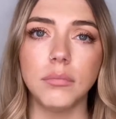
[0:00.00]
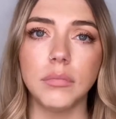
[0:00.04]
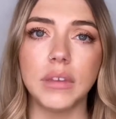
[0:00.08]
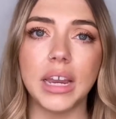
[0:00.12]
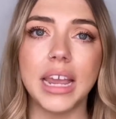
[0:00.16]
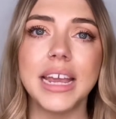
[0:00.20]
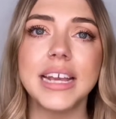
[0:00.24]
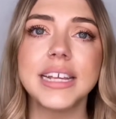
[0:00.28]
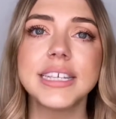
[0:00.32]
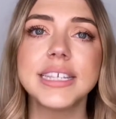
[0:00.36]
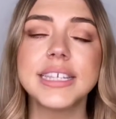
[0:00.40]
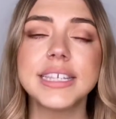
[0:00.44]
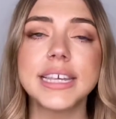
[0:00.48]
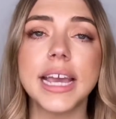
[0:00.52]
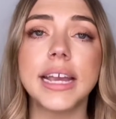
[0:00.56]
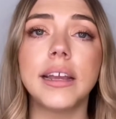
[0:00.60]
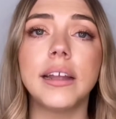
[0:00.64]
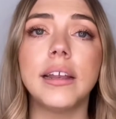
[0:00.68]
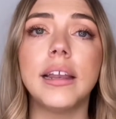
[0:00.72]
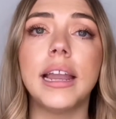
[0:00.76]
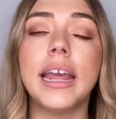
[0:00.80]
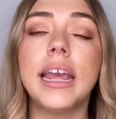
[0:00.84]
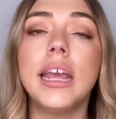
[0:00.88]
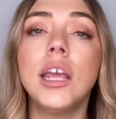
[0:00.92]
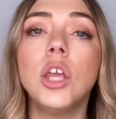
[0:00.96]

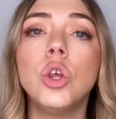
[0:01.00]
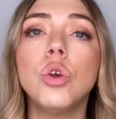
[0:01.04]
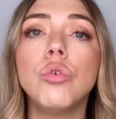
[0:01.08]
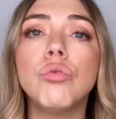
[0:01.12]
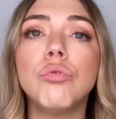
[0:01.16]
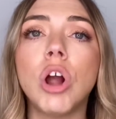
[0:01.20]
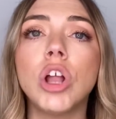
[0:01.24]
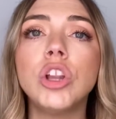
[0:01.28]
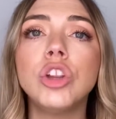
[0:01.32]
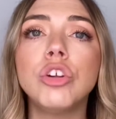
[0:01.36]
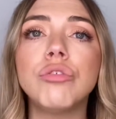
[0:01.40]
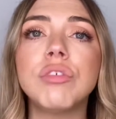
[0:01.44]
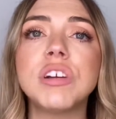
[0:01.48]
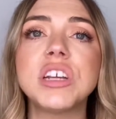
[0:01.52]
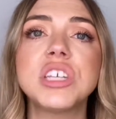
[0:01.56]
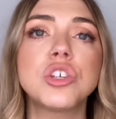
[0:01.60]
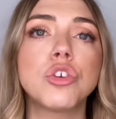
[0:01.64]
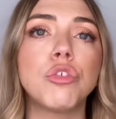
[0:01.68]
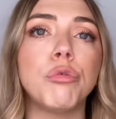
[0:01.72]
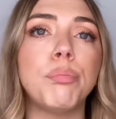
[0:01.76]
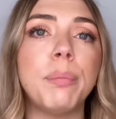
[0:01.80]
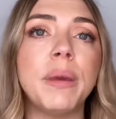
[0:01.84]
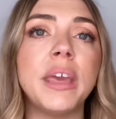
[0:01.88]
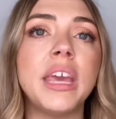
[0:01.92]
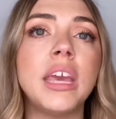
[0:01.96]
Secondly, you run the risk of
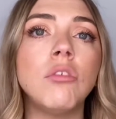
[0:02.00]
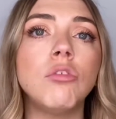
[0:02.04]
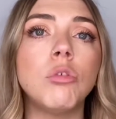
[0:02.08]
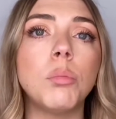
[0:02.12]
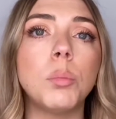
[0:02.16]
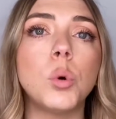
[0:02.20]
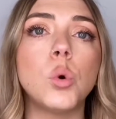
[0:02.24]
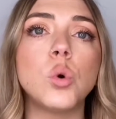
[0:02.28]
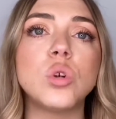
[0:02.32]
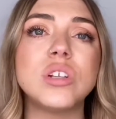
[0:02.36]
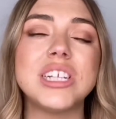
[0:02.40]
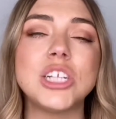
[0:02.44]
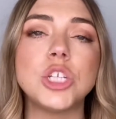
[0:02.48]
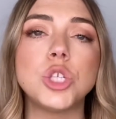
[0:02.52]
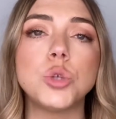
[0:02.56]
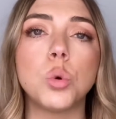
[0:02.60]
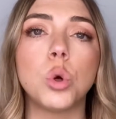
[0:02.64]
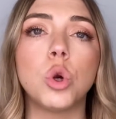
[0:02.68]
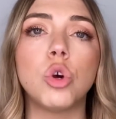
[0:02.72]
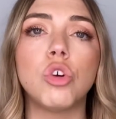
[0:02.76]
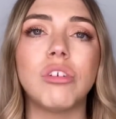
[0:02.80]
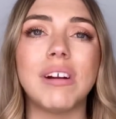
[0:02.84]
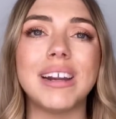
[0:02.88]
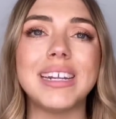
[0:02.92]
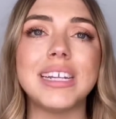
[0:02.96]
being reported to a
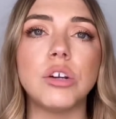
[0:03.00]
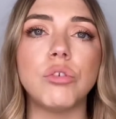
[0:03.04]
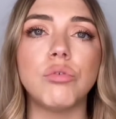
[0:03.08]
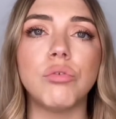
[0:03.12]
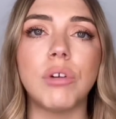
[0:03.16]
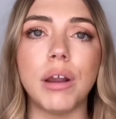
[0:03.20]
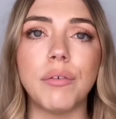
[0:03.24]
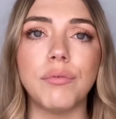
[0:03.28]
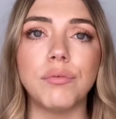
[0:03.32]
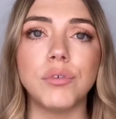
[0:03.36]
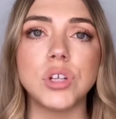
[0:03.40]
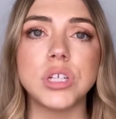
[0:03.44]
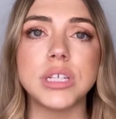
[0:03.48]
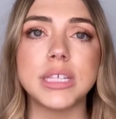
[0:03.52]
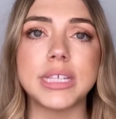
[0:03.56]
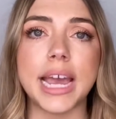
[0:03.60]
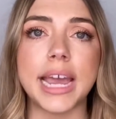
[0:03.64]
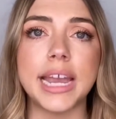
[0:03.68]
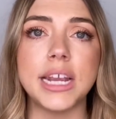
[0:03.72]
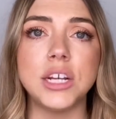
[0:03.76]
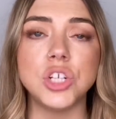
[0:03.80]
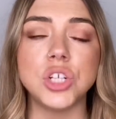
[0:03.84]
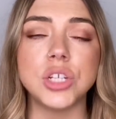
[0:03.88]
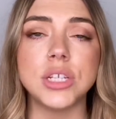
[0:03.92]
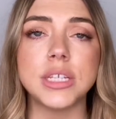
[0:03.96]
credit reference
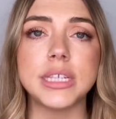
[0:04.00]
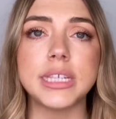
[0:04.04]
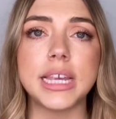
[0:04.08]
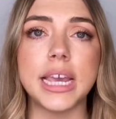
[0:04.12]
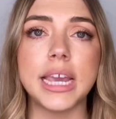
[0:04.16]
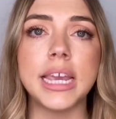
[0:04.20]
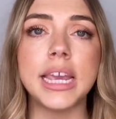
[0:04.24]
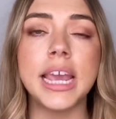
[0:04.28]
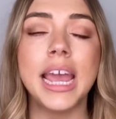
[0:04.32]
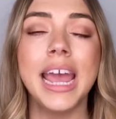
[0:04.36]
agency,